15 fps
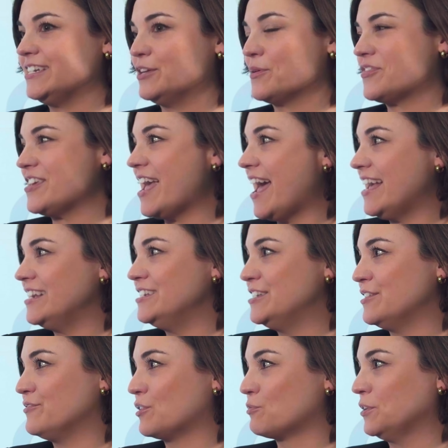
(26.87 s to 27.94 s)
at the
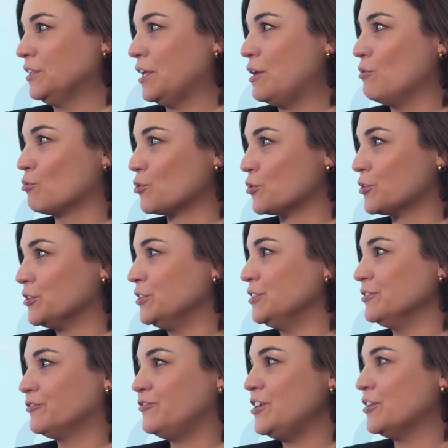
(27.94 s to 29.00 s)
end of a really
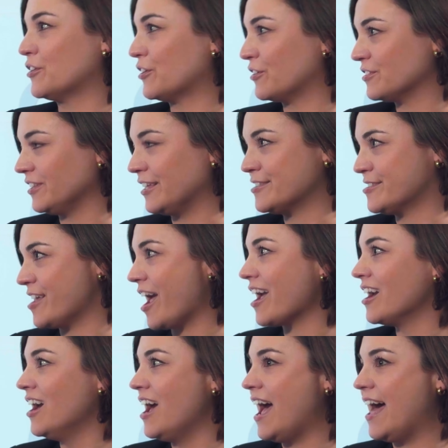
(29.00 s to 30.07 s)
rural feeder, let's say.